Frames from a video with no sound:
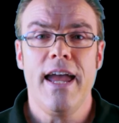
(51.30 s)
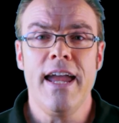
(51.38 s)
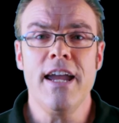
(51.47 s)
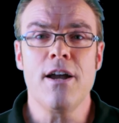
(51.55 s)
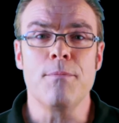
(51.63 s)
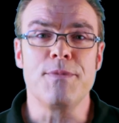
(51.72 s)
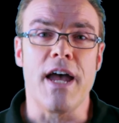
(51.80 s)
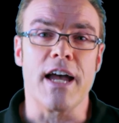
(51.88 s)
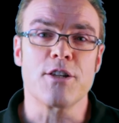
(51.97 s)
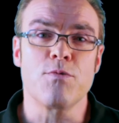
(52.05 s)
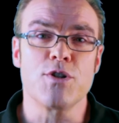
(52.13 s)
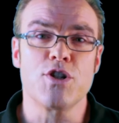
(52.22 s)
Income
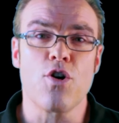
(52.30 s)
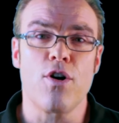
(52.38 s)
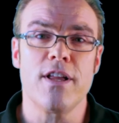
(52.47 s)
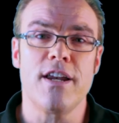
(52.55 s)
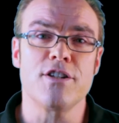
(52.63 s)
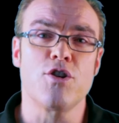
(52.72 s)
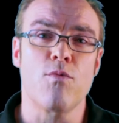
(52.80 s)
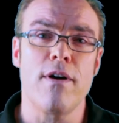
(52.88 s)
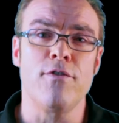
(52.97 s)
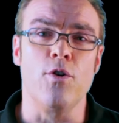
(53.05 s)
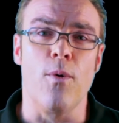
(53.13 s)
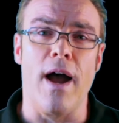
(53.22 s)
tax was started as the
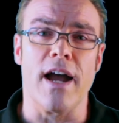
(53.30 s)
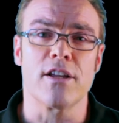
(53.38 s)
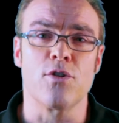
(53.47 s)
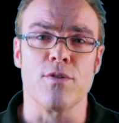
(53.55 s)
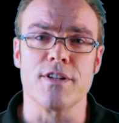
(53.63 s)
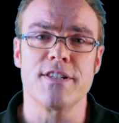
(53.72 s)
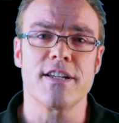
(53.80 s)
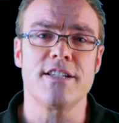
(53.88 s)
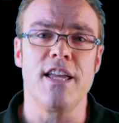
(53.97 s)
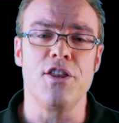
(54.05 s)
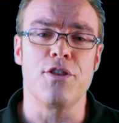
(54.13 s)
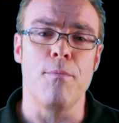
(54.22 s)
Revenue Act, or the
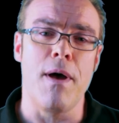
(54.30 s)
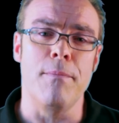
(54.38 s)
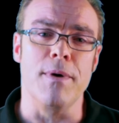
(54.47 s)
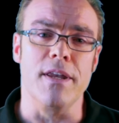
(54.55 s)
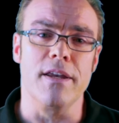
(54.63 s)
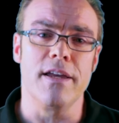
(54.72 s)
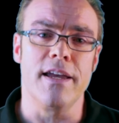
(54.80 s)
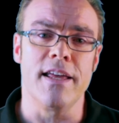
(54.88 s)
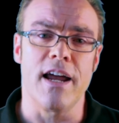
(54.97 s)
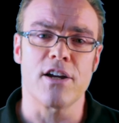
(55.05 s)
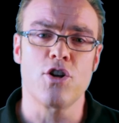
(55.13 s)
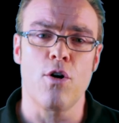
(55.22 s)
16th Amendment, in
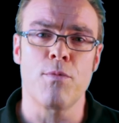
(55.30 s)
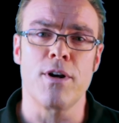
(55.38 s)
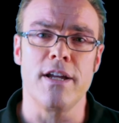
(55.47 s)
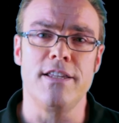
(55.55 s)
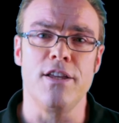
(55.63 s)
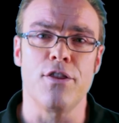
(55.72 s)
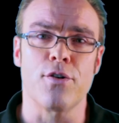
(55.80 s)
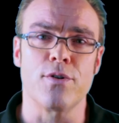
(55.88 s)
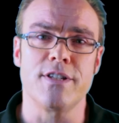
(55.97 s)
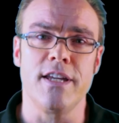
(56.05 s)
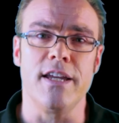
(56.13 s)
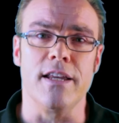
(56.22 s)
October
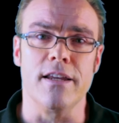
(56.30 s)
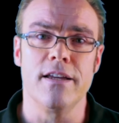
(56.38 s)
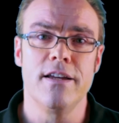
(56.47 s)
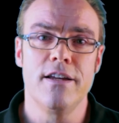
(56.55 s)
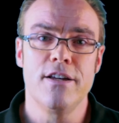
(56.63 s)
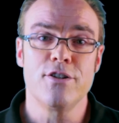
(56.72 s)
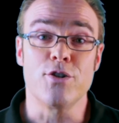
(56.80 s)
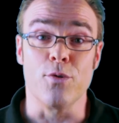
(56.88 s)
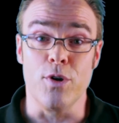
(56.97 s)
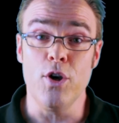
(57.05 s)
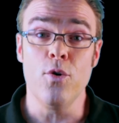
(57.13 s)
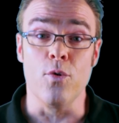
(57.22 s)
1913, so
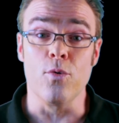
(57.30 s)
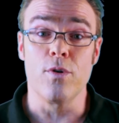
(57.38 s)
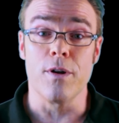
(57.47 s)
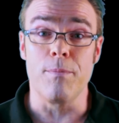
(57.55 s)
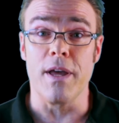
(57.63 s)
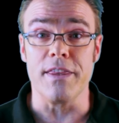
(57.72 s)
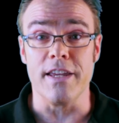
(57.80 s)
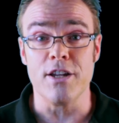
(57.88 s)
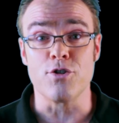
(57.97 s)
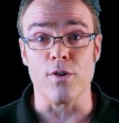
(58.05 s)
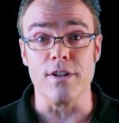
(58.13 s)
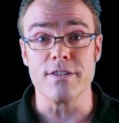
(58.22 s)
you could pay the
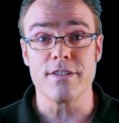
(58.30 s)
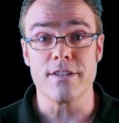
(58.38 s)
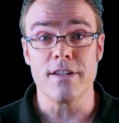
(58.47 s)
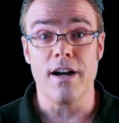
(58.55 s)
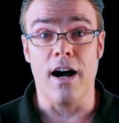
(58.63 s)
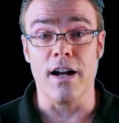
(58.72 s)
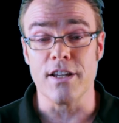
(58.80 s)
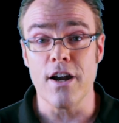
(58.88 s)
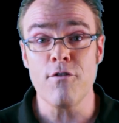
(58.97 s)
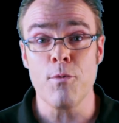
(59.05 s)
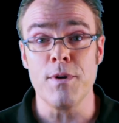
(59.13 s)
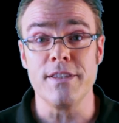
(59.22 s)
interest on
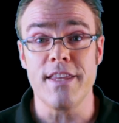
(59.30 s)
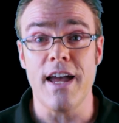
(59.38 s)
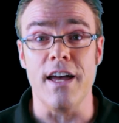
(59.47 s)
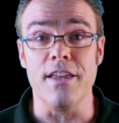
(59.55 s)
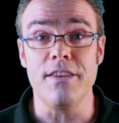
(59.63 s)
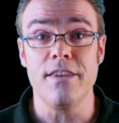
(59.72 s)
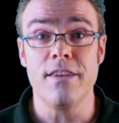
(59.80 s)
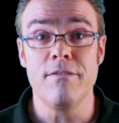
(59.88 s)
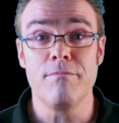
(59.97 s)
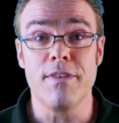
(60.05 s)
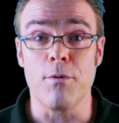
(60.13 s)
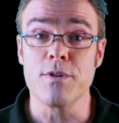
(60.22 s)
government
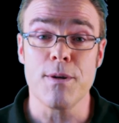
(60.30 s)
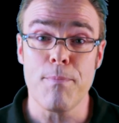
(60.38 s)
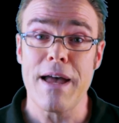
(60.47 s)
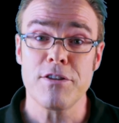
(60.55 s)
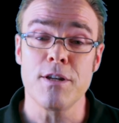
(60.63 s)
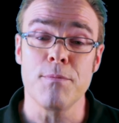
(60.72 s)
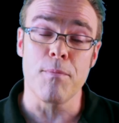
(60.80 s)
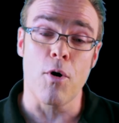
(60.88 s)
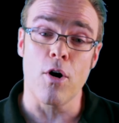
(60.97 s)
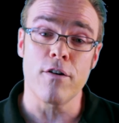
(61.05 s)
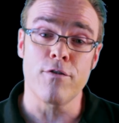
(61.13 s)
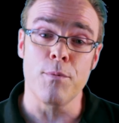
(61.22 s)
debt that was about
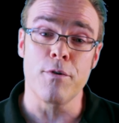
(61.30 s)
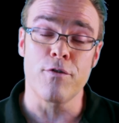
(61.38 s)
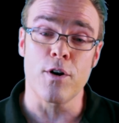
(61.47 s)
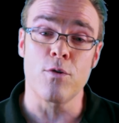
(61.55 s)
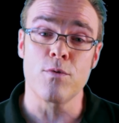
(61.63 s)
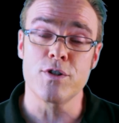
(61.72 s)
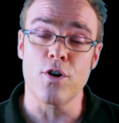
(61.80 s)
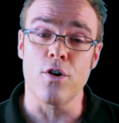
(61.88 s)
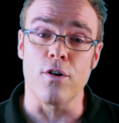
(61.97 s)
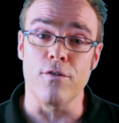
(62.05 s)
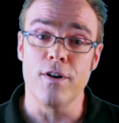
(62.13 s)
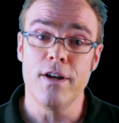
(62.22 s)
borrowed from the Federal
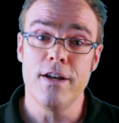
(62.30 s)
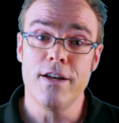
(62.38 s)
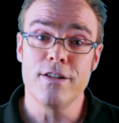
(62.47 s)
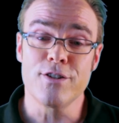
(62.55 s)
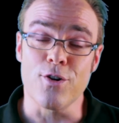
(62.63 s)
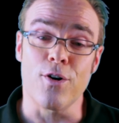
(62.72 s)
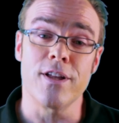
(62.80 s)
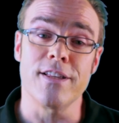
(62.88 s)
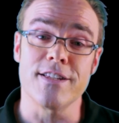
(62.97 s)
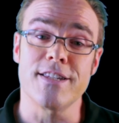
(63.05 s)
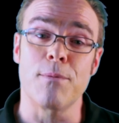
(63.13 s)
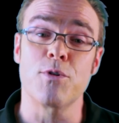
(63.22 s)
Reserve, starting
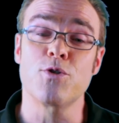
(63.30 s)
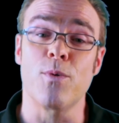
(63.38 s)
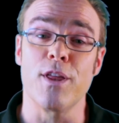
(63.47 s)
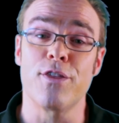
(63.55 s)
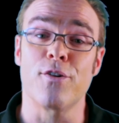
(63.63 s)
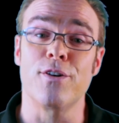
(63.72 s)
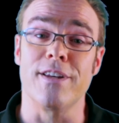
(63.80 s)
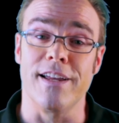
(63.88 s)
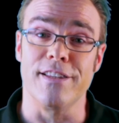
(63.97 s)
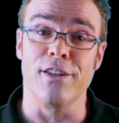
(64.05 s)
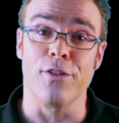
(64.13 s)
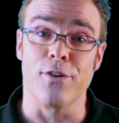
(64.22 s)
December 23,
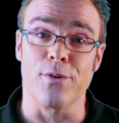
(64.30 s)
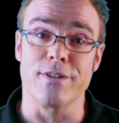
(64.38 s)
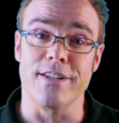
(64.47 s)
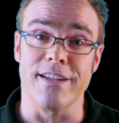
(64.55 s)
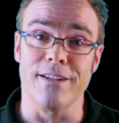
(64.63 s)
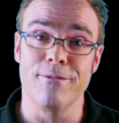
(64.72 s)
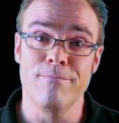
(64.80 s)
1913.